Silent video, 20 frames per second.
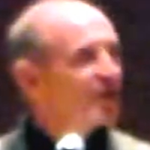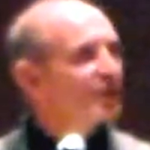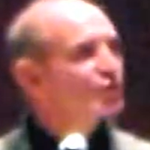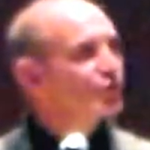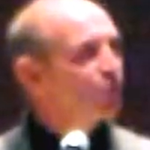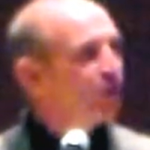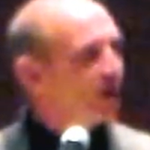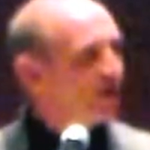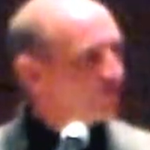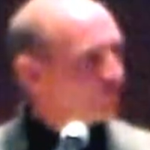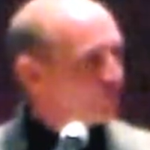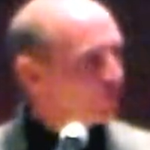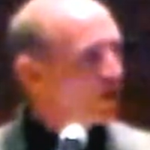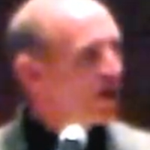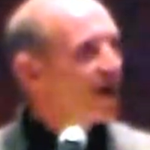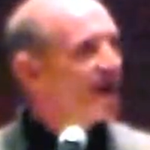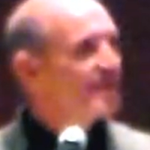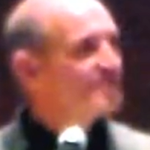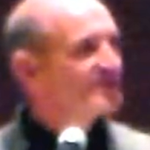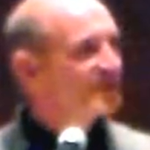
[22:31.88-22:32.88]
The 12
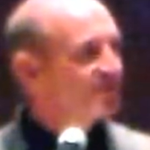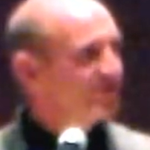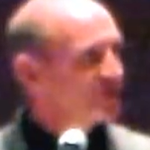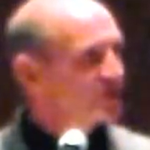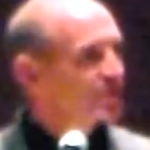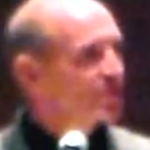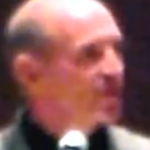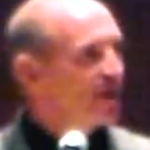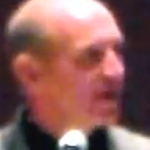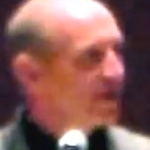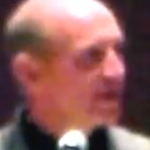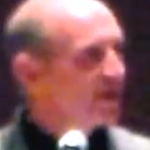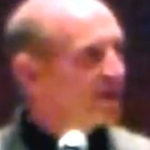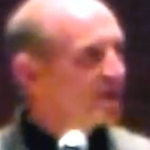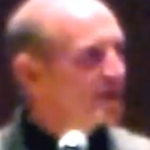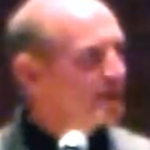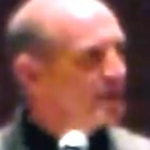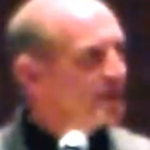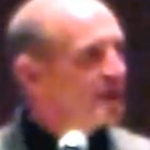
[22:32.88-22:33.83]
tribes of Israel.